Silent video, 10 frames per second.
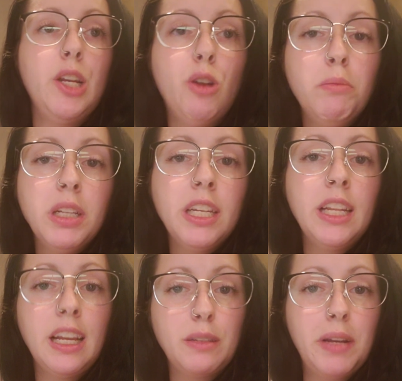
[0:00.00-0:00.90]

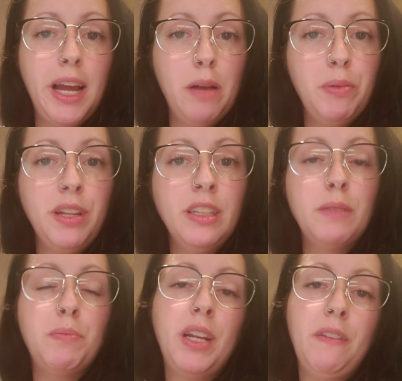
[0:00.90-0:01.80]
Normally that's what
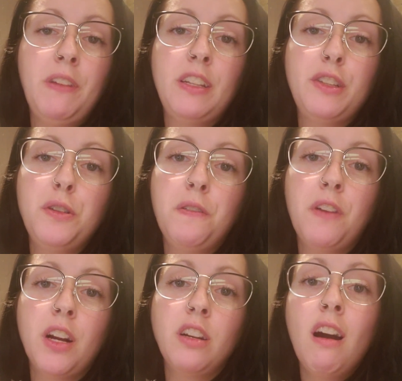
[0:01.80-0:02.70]
happens, but if it's too
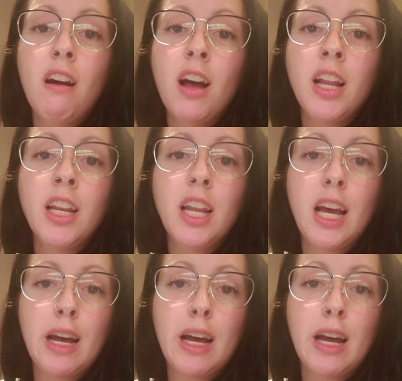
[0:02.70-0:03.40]
far gone,